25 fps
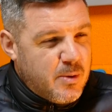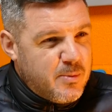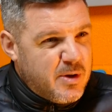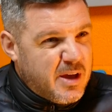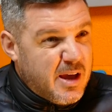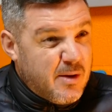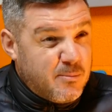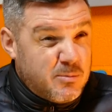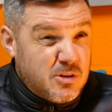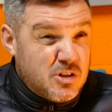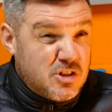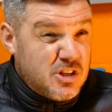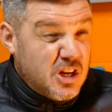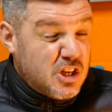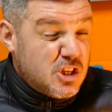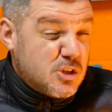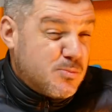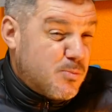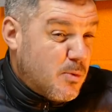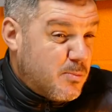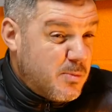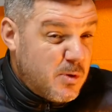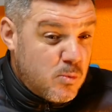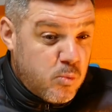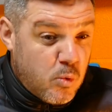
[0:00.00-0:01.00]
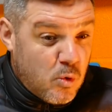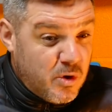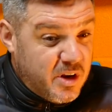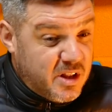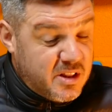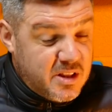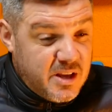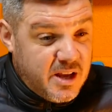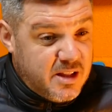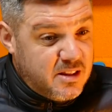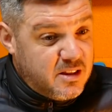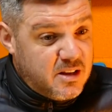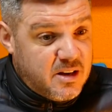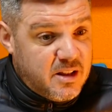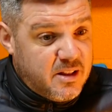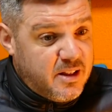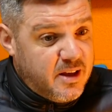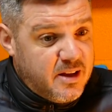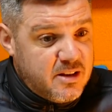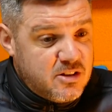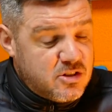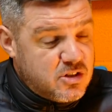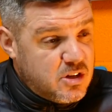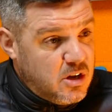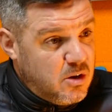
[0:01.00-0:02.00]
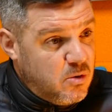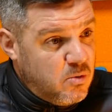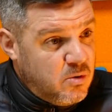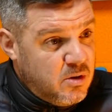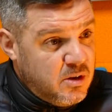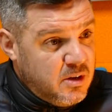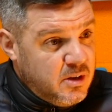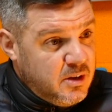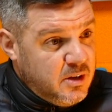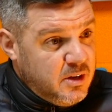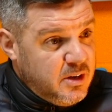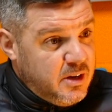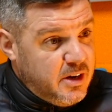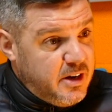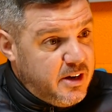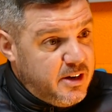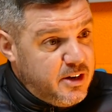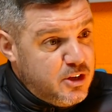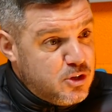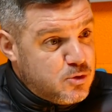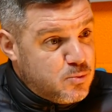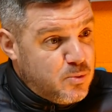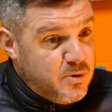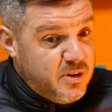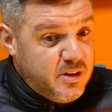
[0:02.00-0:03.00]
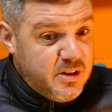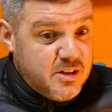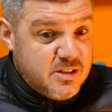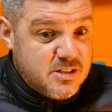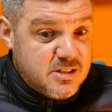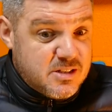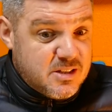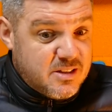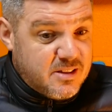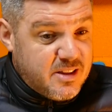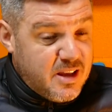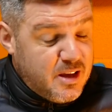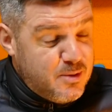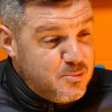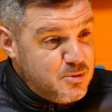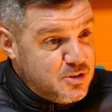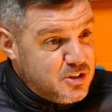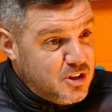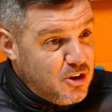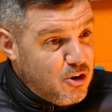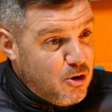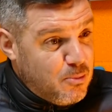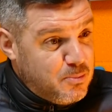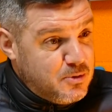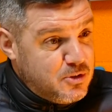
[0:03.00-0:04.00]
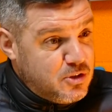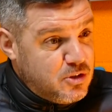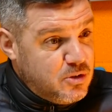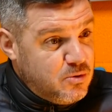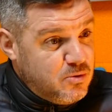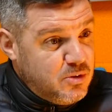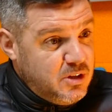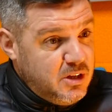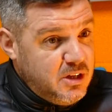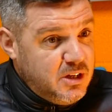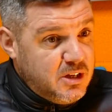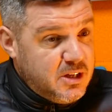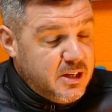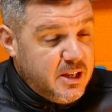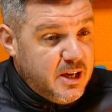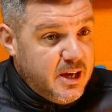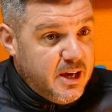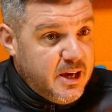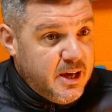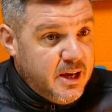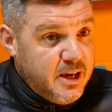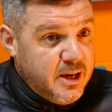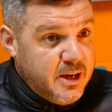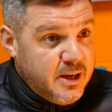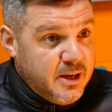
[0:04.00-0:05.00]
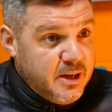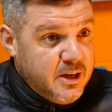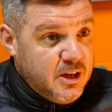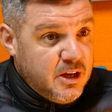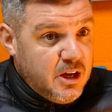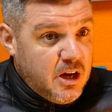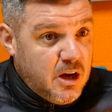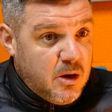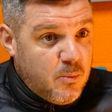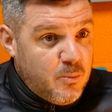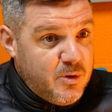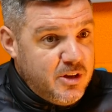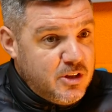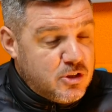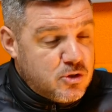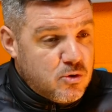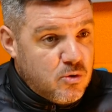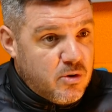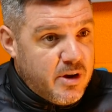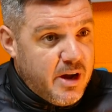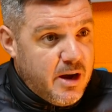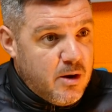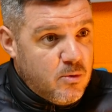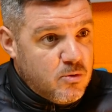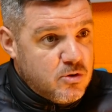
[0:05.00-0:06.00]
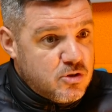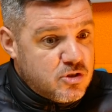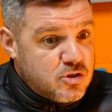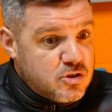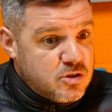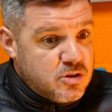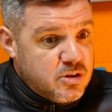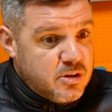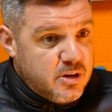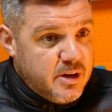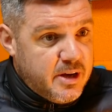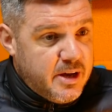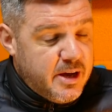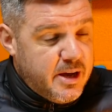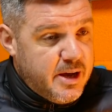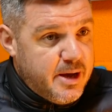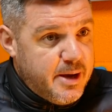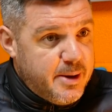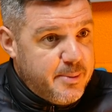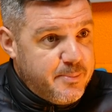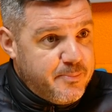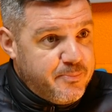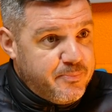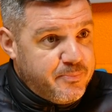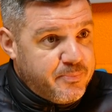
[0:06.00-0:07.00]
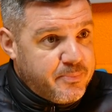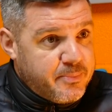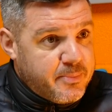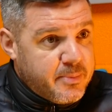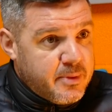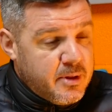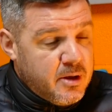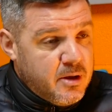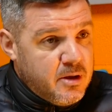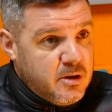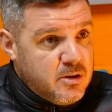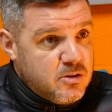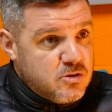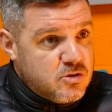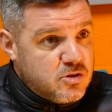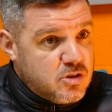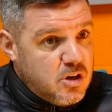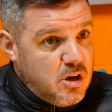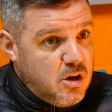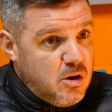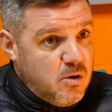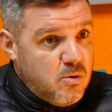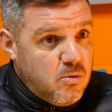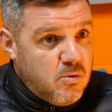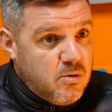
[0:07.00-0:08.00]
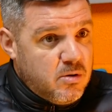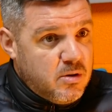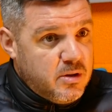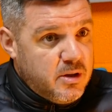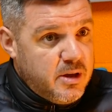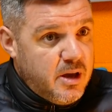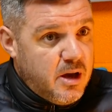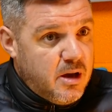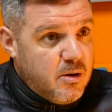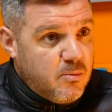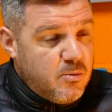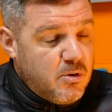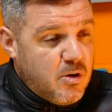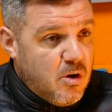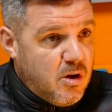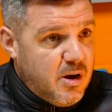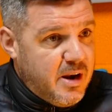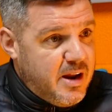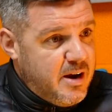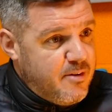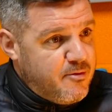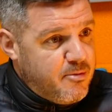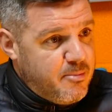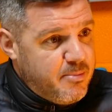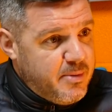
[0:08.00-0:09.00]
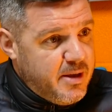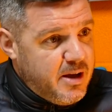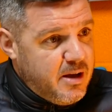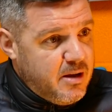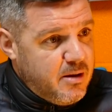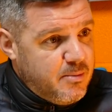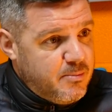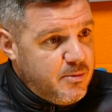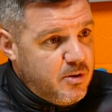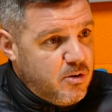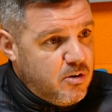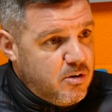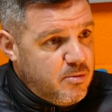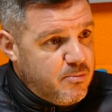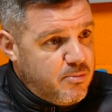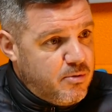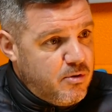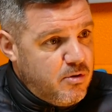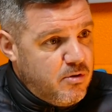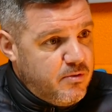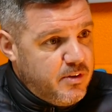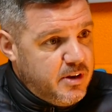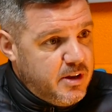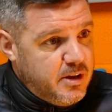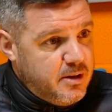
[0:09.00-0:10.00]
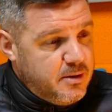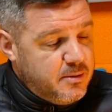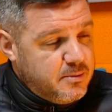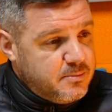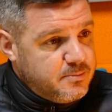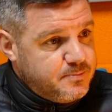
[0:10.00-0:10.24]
we gave up the chance. But we won at the end of the day, so it is what it is. They missed their opportunity, and we took ours. So, yeah, we've got to learn from that. We've got to improve on it.